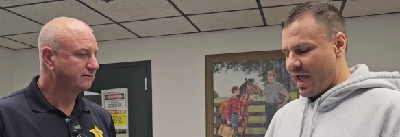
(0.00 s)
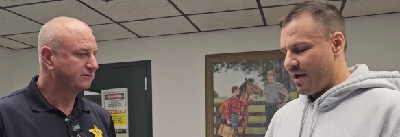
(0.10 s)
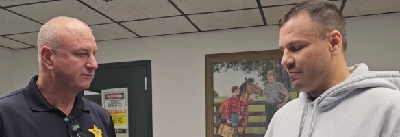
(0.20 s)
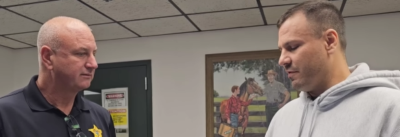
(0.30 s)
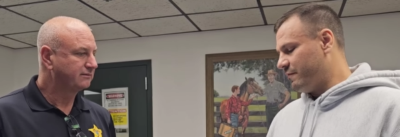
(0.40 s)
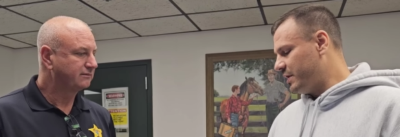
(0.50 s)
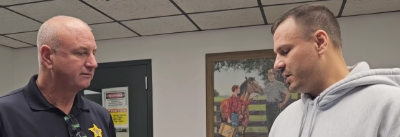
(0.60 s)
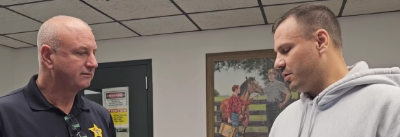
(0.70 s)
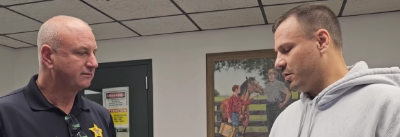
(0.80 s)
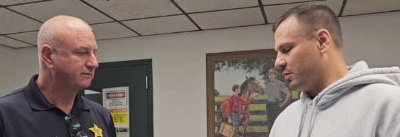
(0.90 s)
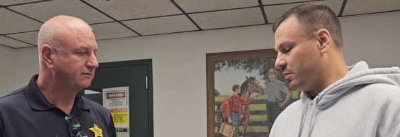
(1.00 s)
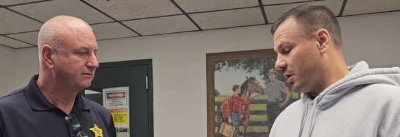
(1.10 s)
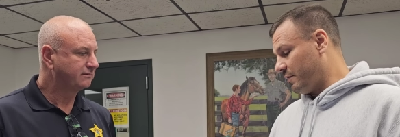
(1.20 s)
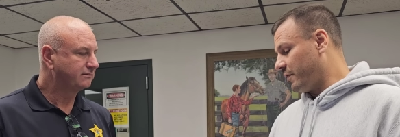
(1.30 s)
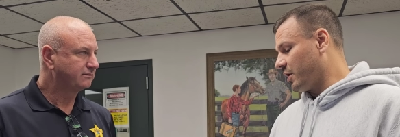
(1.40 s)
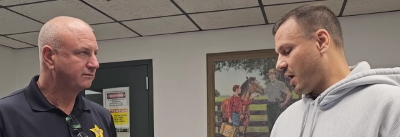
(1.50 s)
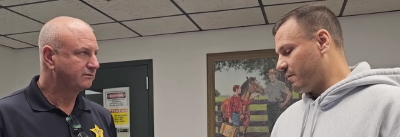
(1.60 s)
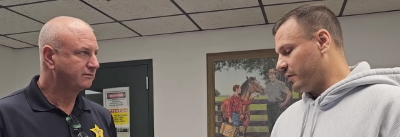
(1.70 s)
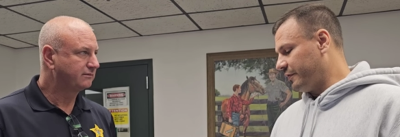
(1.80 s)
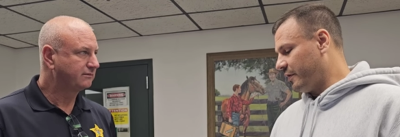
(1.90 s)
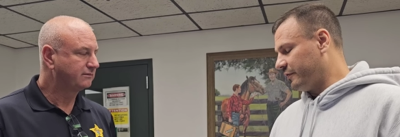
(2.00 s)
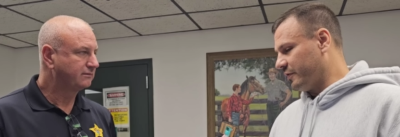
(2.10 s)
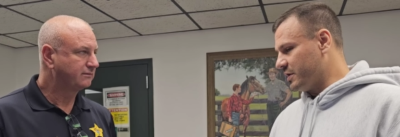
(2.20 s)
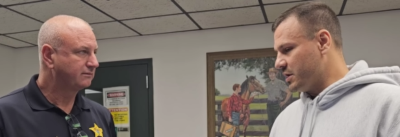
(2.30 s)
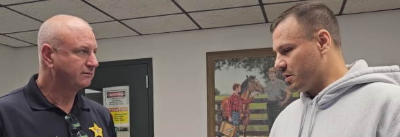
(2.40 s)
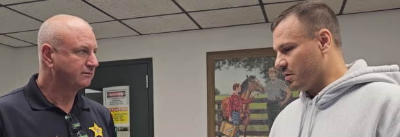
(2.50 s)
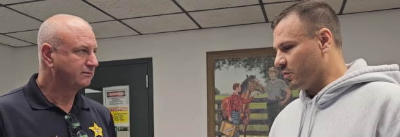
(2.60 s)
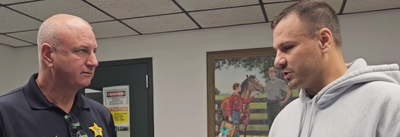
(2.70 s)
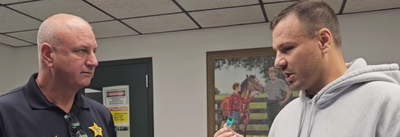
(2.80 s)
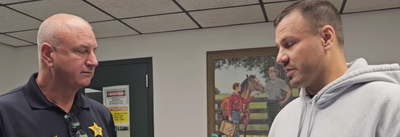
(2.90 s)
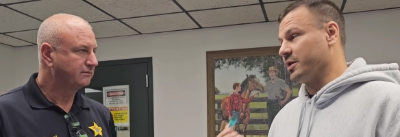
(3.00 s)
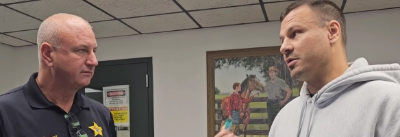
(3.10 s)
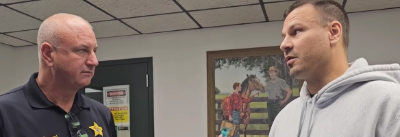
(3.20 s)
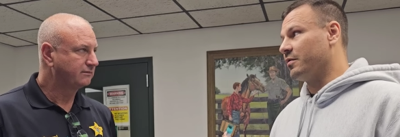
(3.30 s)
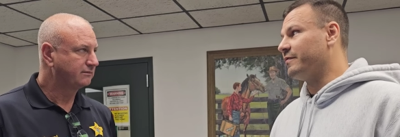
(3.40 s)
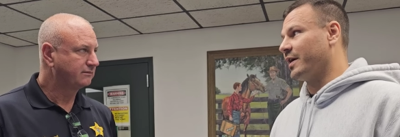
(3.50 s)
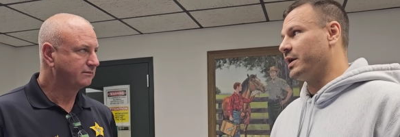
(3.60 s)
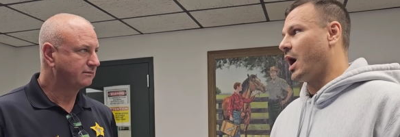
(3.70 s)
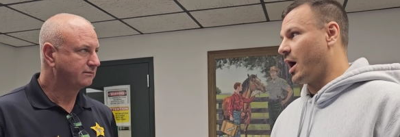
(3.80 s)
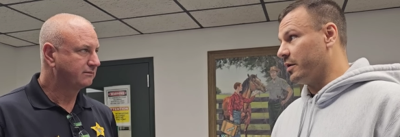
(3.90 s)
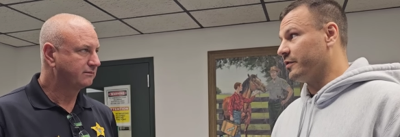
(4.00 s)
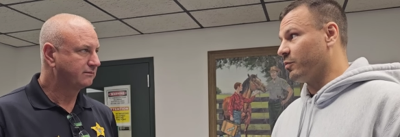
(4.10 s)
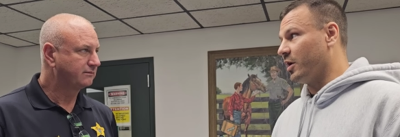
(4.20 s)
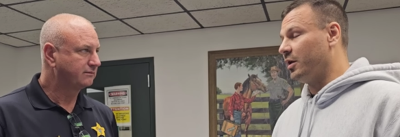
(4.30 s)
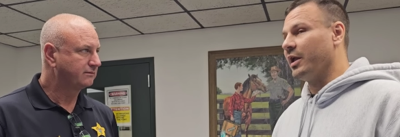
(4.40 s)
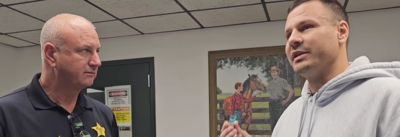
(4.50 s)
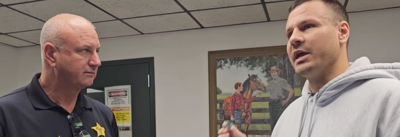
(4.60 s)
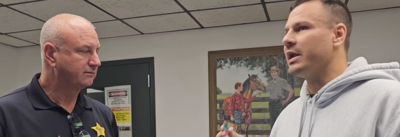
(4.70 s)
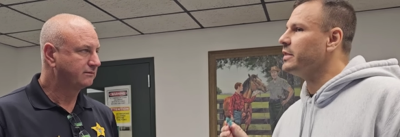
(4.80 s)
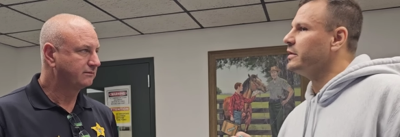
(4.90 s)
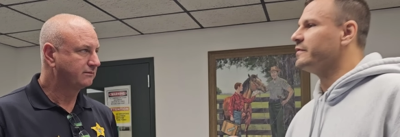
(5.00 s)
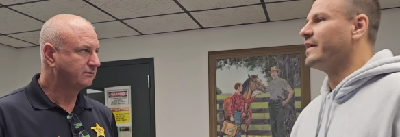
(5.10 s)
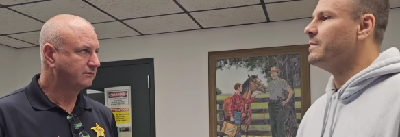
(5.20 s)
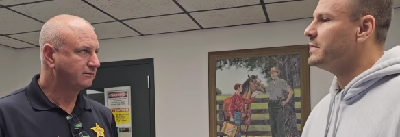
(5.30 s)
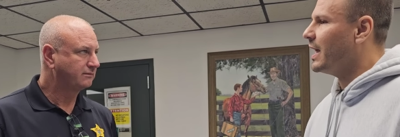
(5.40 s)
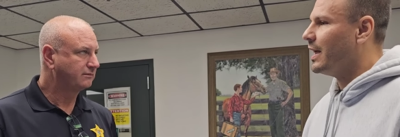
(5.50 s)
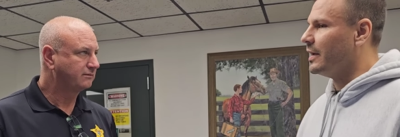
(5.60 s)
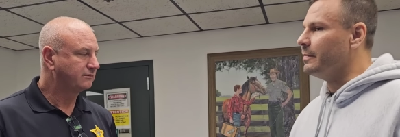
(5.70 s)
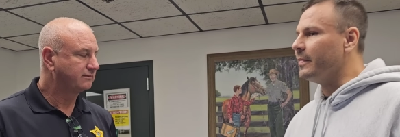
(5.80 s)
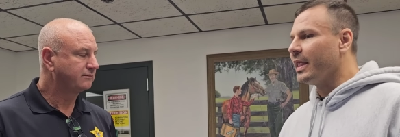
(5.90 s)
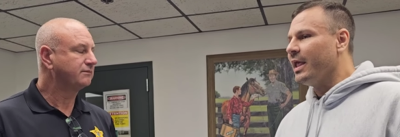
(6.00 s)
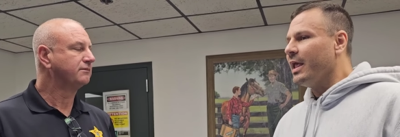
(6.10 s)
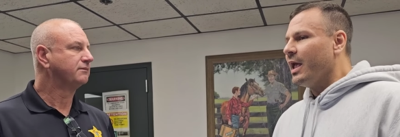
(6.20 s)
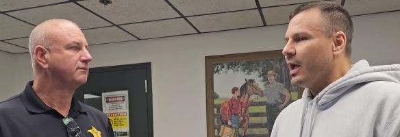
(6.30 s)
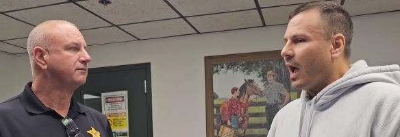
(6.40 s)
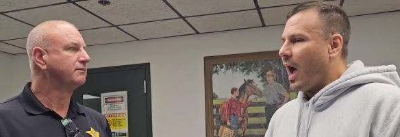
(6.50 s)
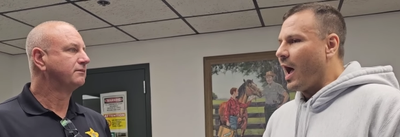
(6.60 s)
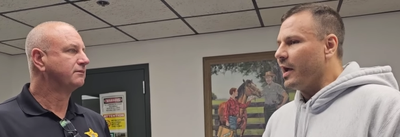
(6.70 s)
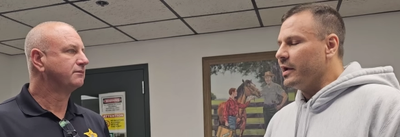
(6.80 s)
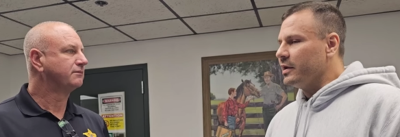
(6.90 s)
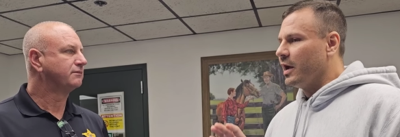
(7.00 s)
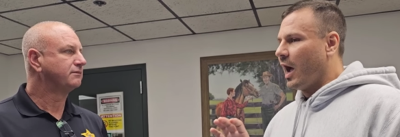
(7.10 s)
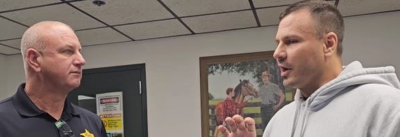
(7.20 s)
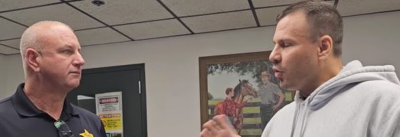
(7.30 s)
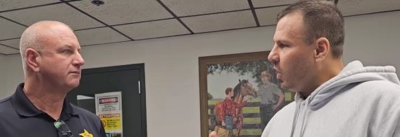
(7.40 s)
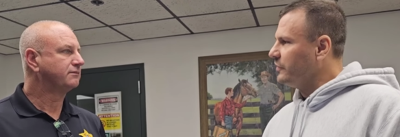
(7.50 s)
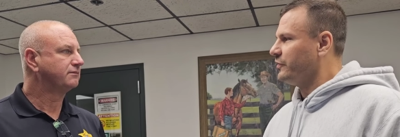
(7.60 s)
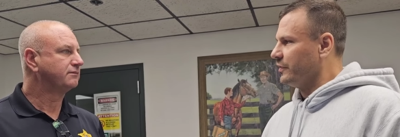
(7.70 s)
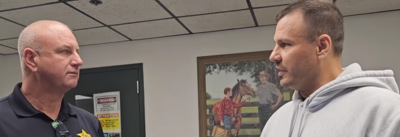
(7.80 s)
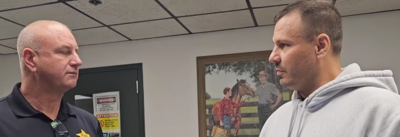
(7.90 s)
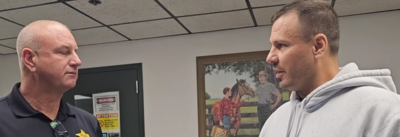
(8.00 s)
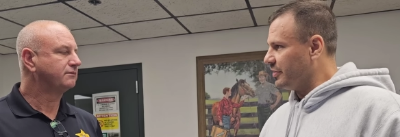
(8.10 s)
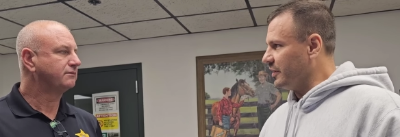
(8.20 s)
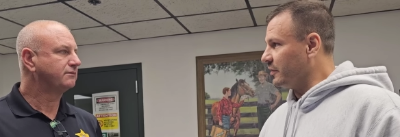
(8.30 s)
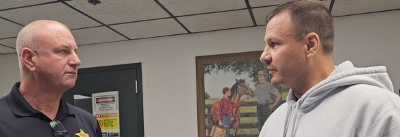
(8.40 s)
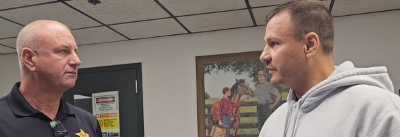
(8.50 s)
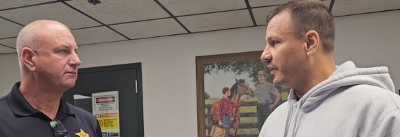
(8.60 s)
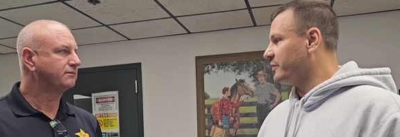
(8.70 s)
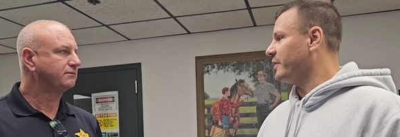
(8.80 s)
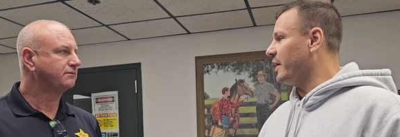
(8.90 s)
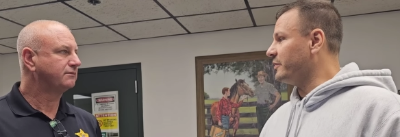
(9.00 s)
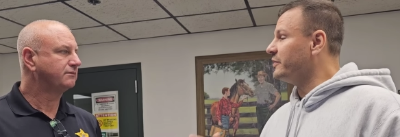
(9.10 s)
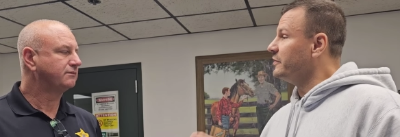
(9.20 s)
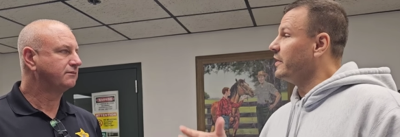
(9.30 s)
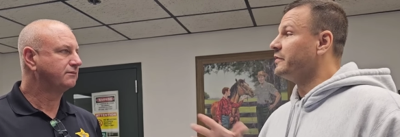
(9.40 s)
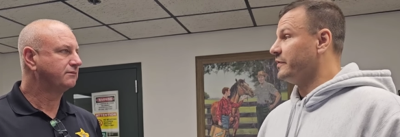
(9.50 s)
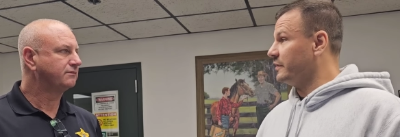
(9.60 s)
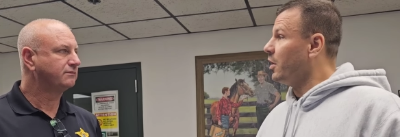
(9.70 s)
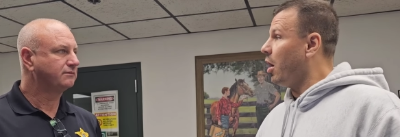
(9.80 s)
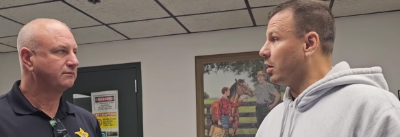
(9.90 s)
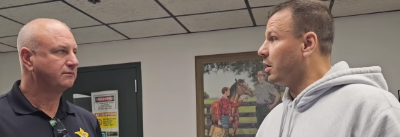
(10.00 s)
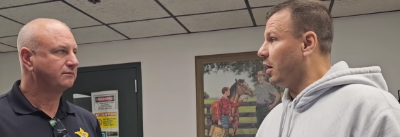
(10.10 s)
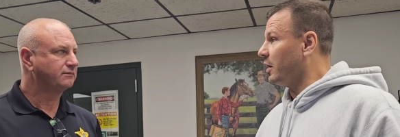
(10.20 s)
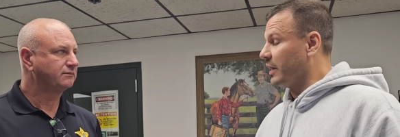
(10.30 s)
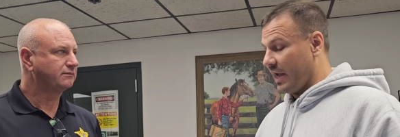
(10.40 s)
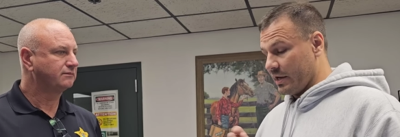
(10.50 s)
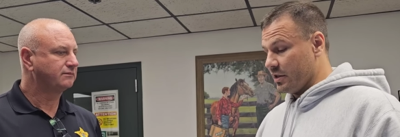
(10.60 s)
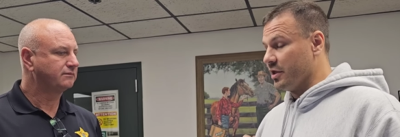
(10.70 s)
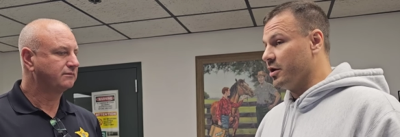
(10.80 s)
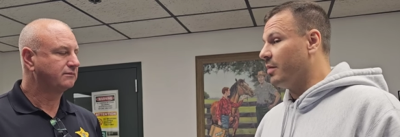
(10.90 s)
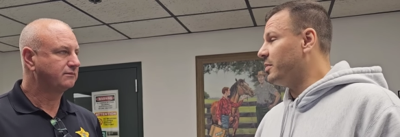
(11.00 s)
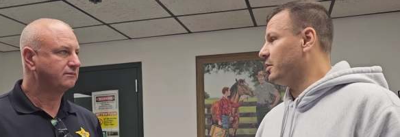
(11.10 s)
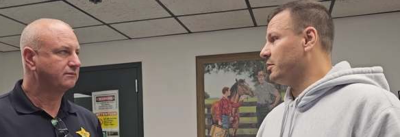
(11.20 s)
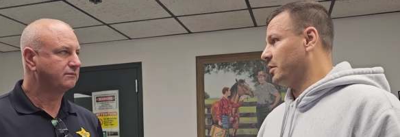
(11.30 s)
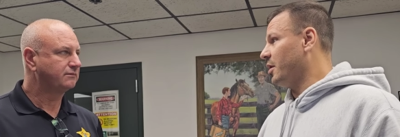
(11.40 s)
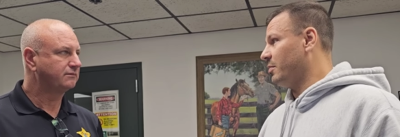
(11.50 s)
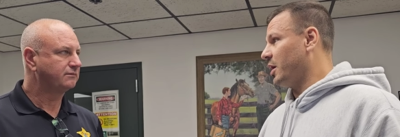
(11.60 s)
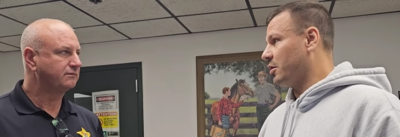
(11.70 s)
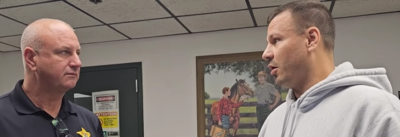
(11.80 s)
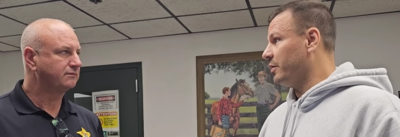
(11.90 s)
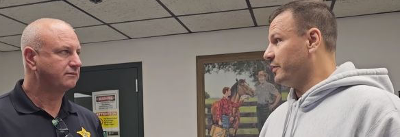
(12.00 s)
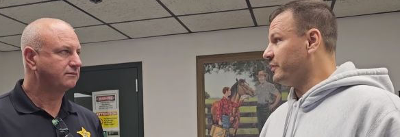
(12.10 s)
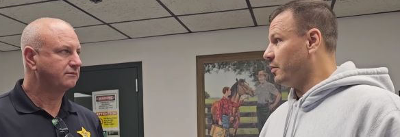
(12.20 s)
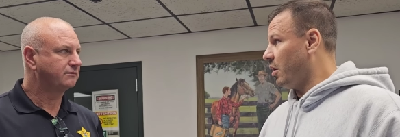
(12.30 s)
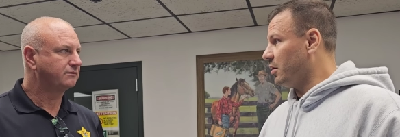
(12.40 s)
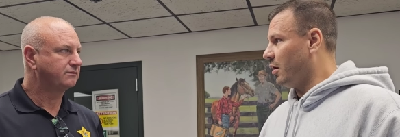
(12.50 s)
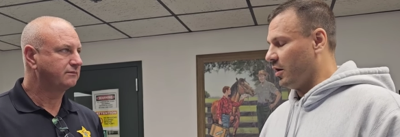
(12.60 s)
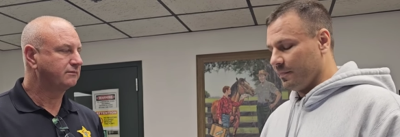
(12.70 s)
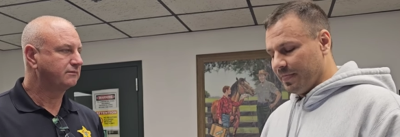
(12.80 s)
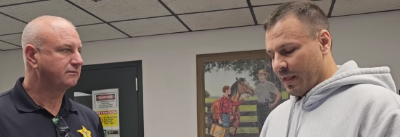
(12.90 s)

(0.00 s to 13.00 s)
Speaker 1: have the video of our conversation here, which I think you're going to find odd as well. And yet at the same time, I, I question him on things, such as he says he's in Hong Kong, and the number, the number I called is in Hong Kong.